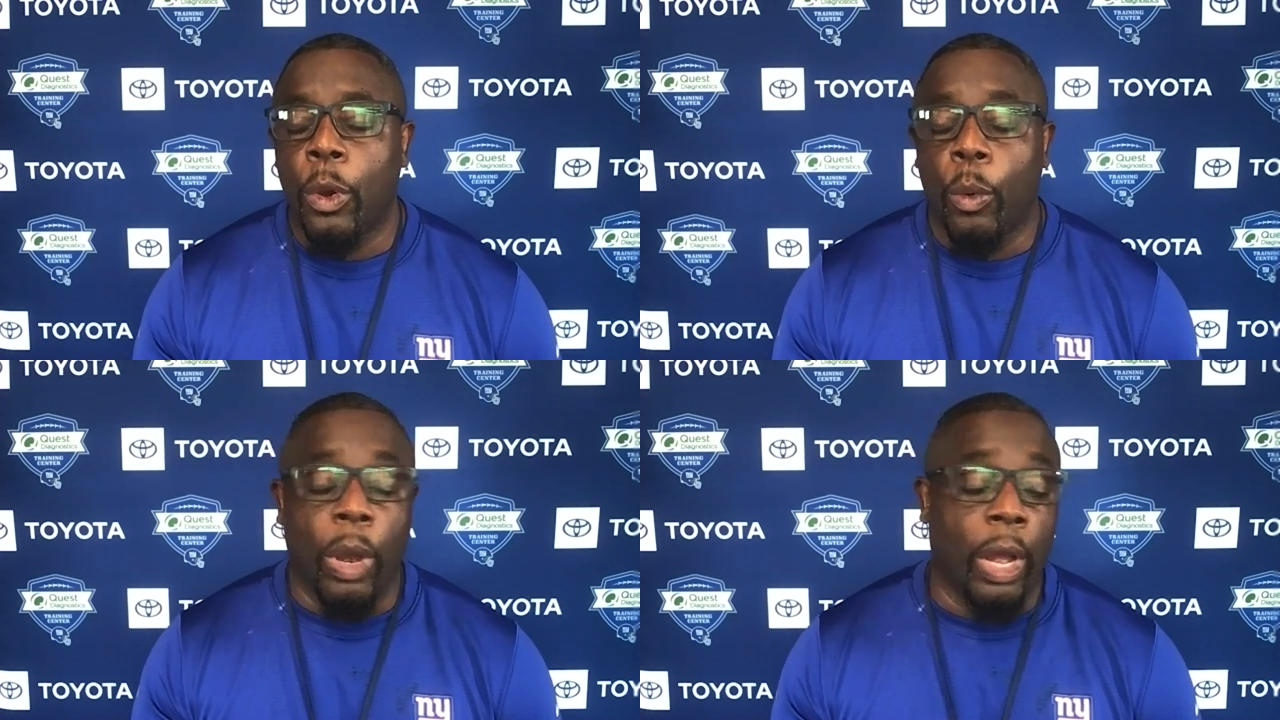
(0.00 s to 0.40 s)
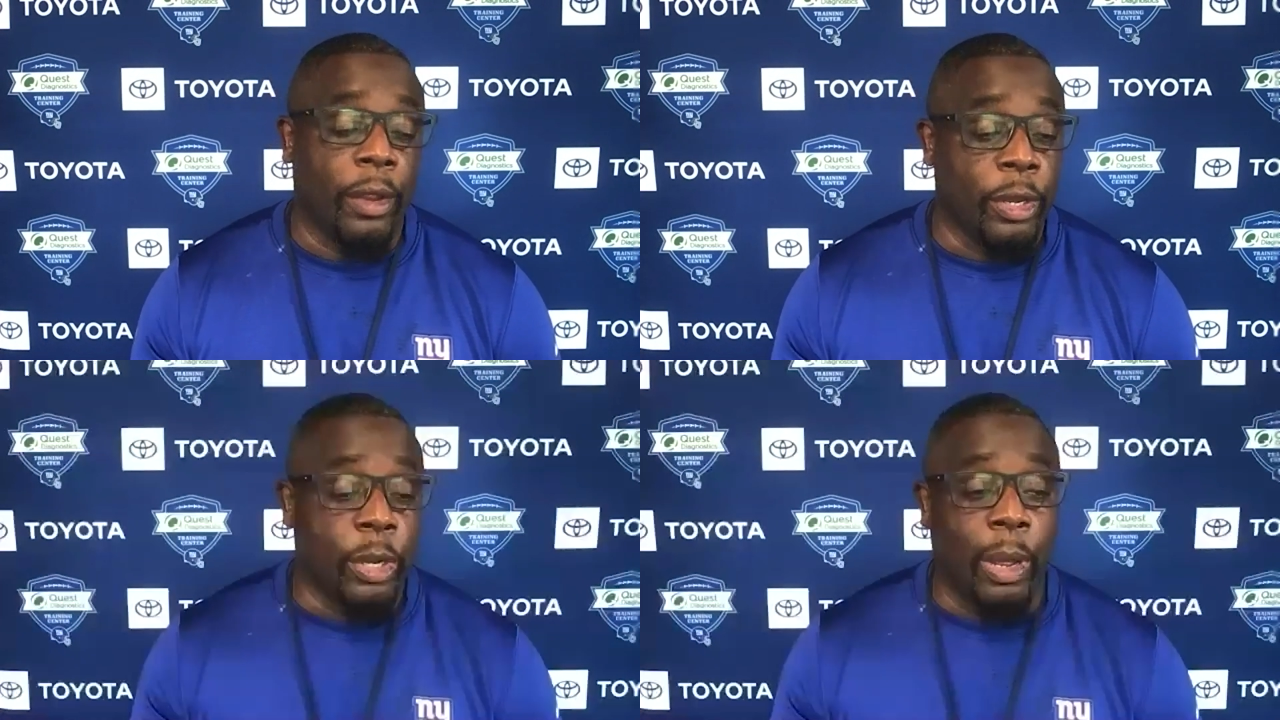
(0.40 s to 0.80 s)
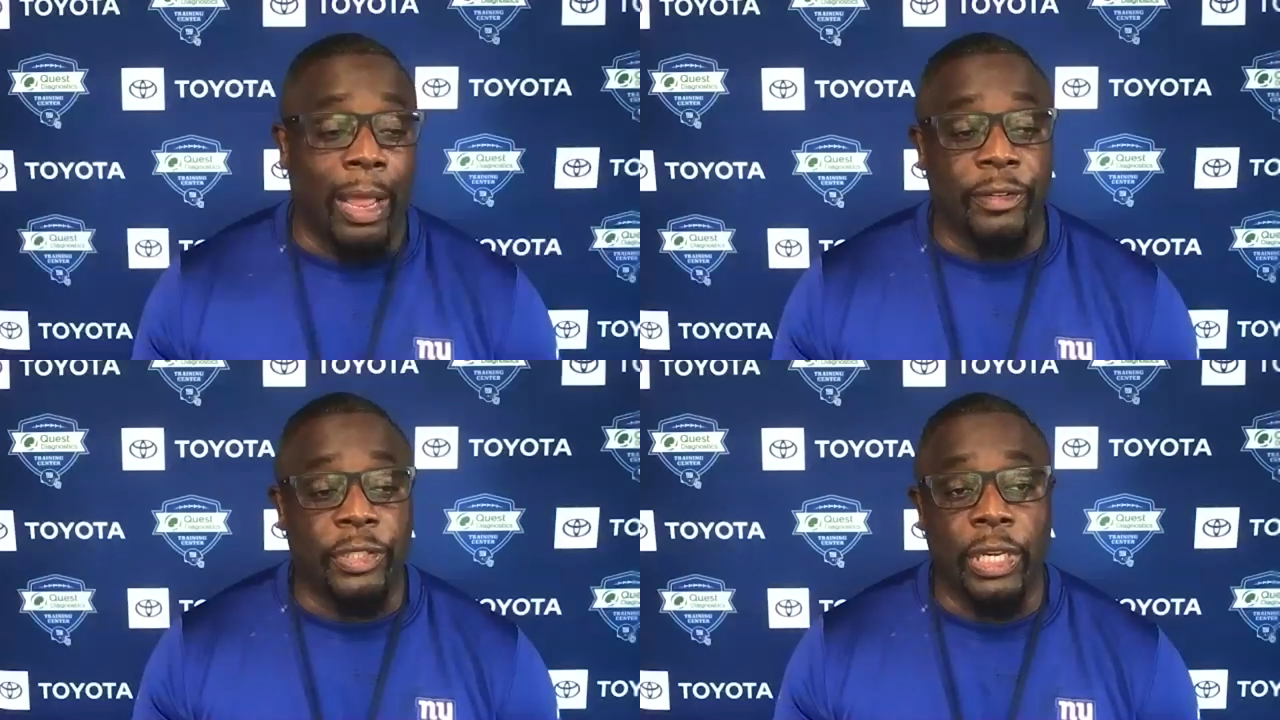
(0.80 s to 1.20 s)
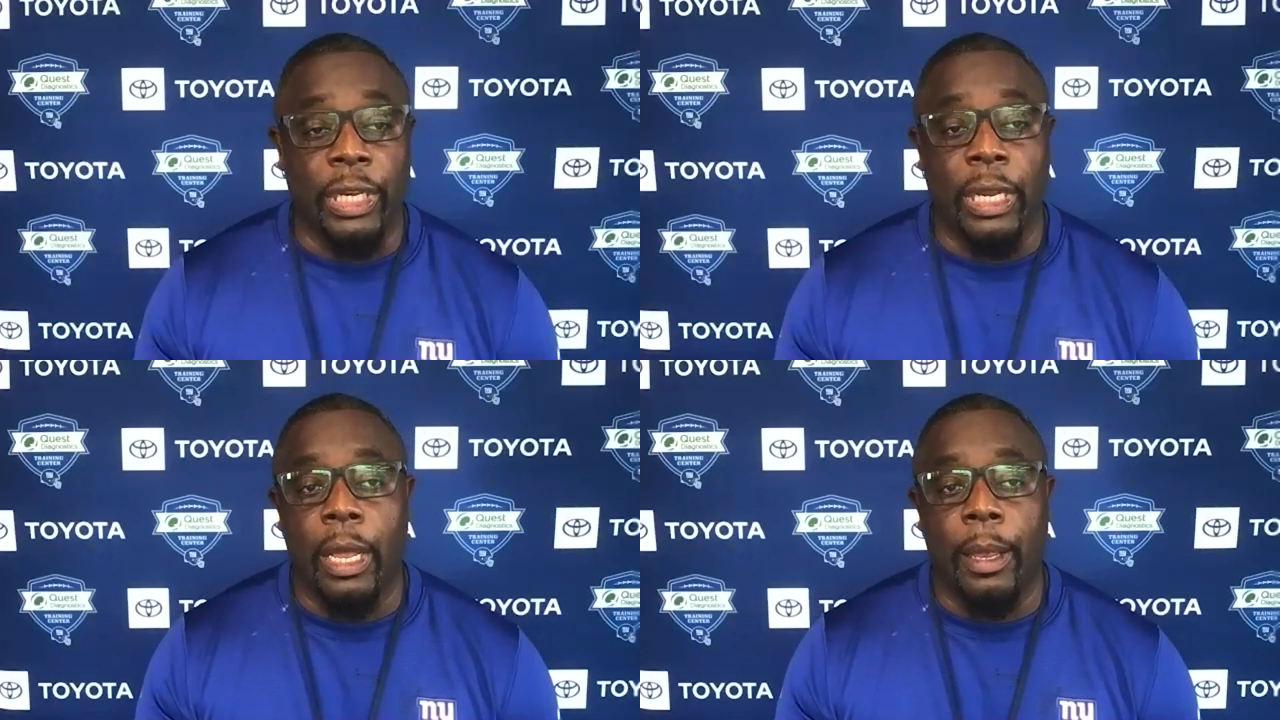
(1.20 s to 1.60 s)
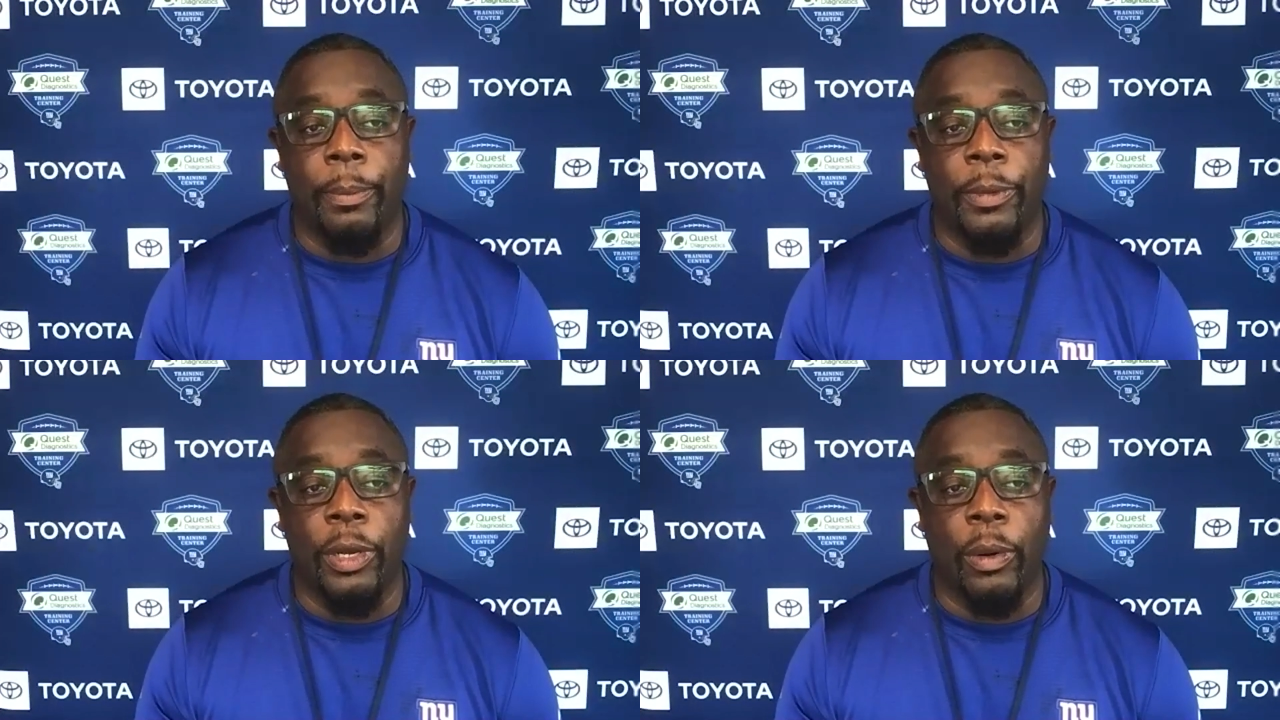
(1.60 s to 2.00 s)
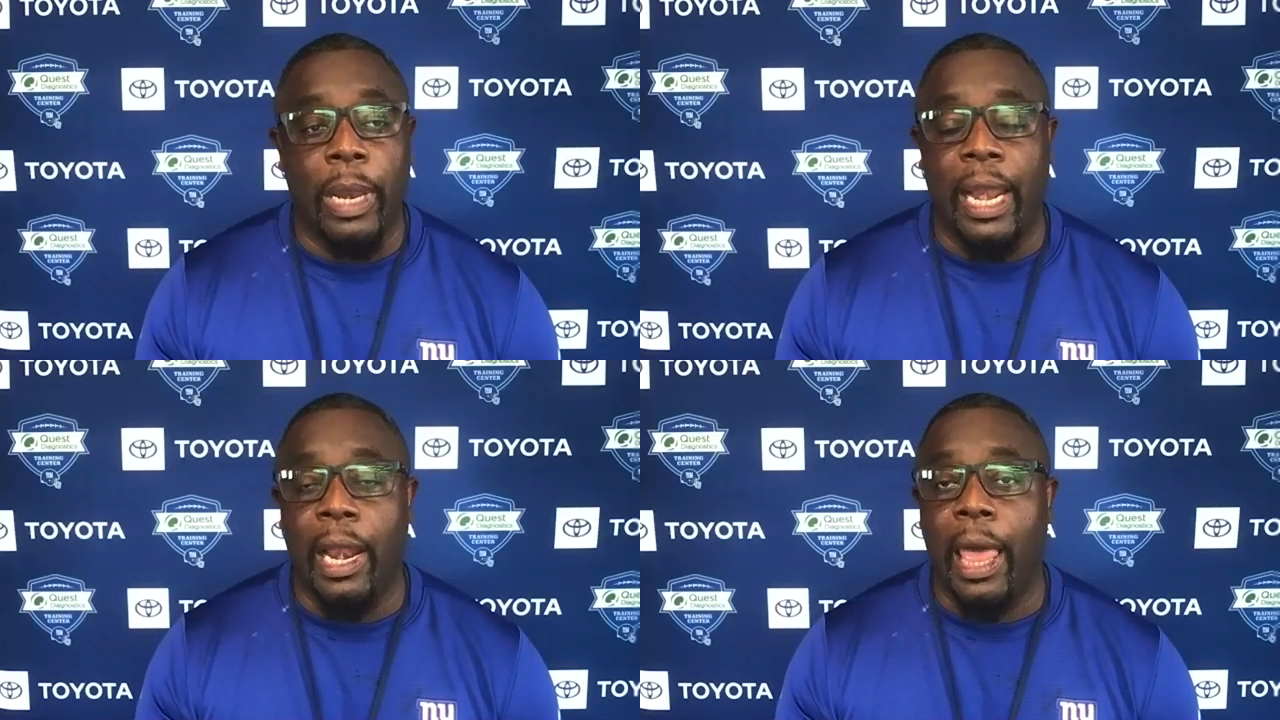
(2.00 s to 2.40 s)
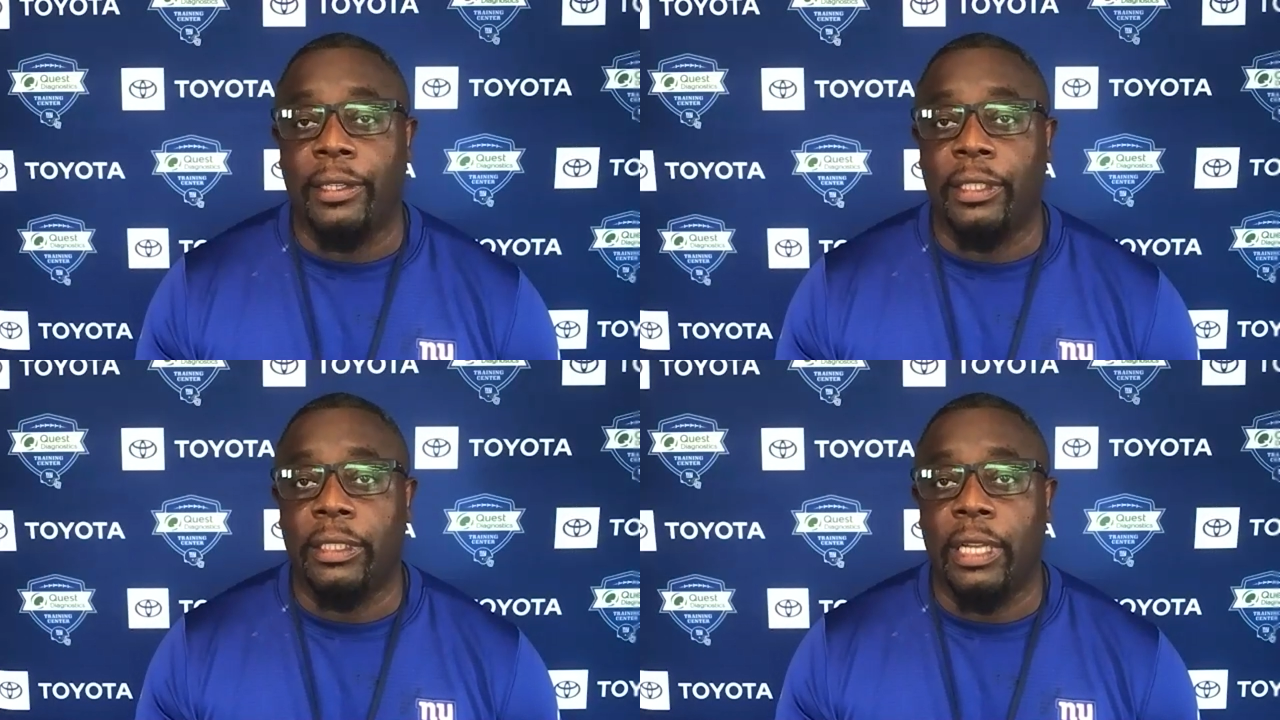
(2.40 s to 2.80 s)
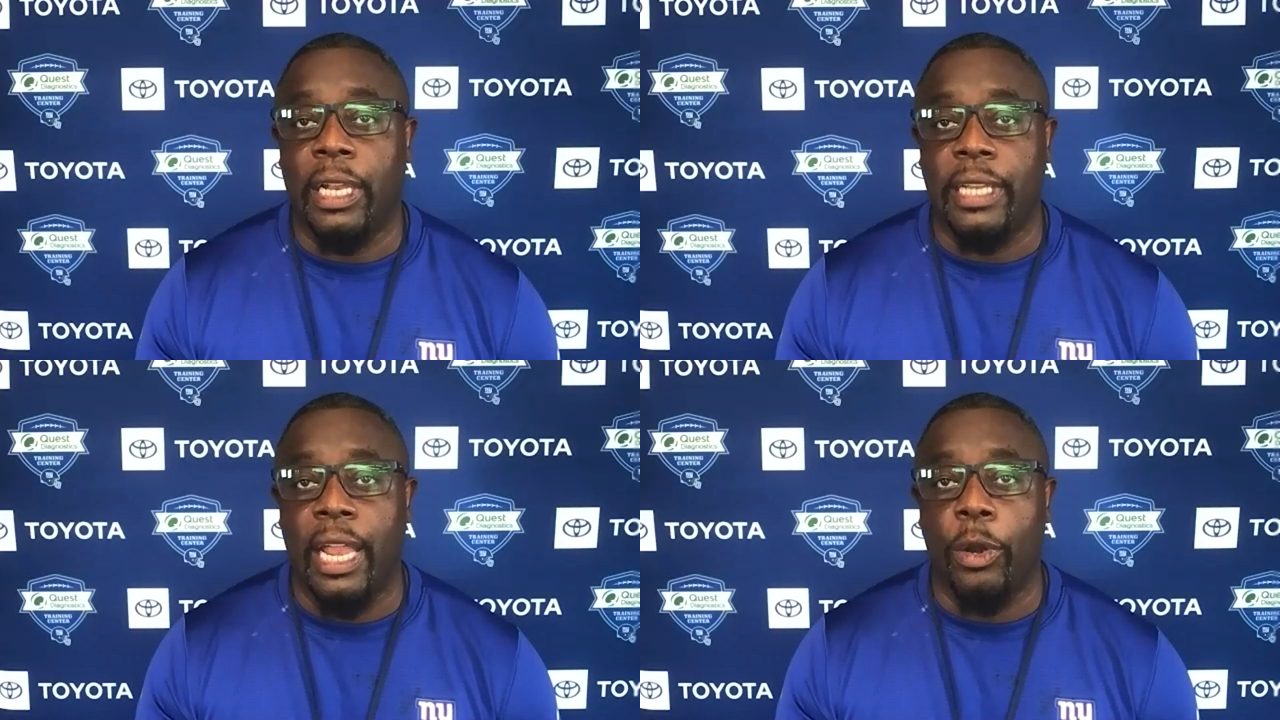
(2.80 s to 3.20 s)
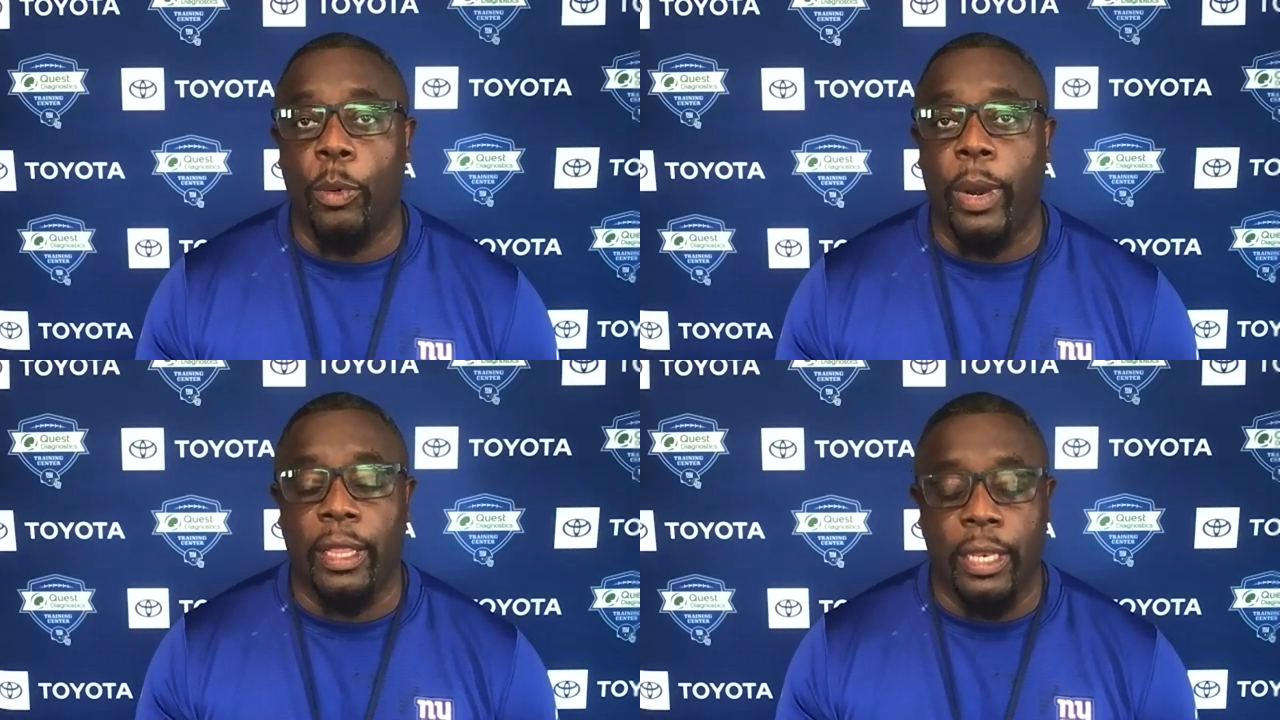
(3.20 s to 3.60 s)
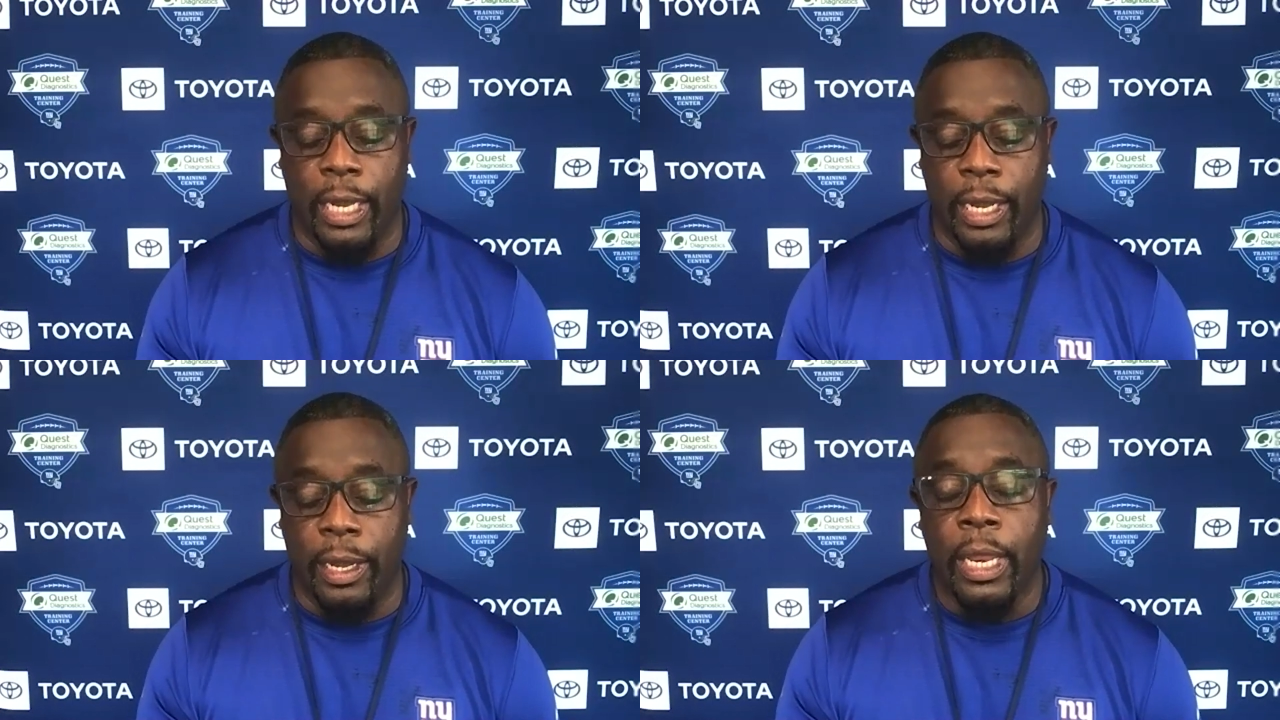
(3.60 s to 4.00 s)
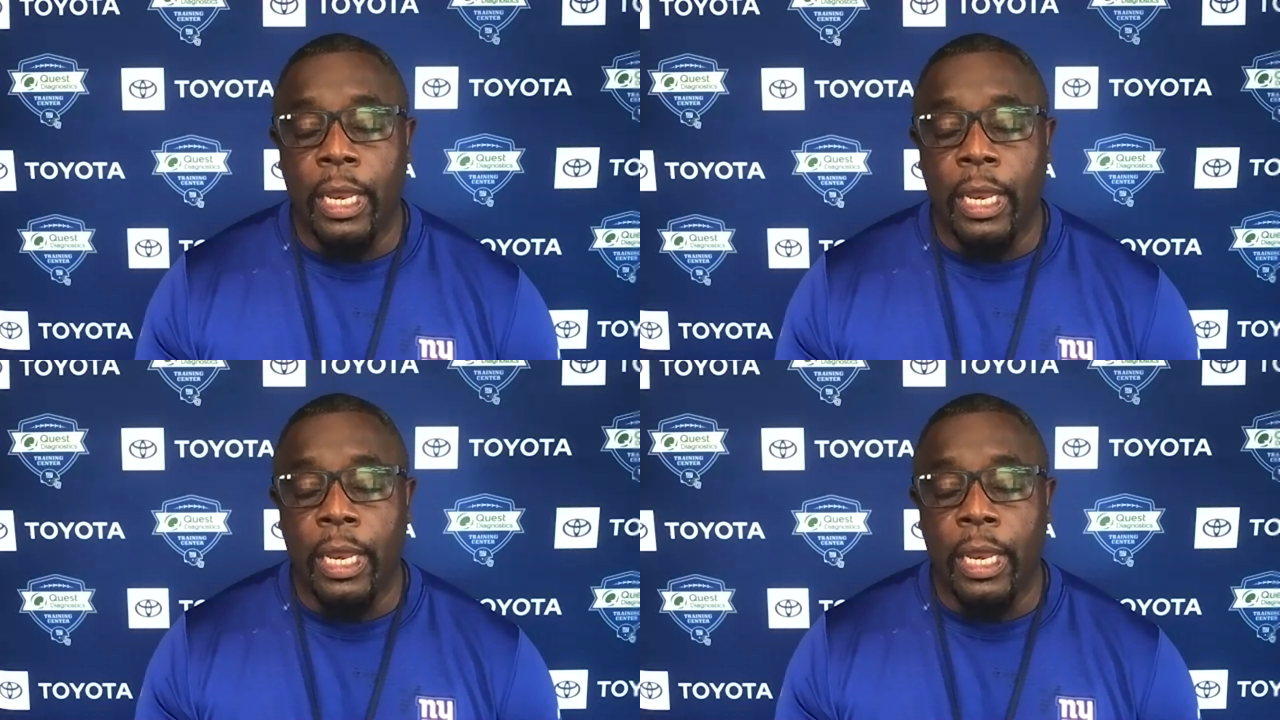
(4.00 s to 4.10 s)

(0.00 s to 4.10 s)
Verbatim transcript: Well, you know, obviously, um, you know, we had a lot of success at New England, and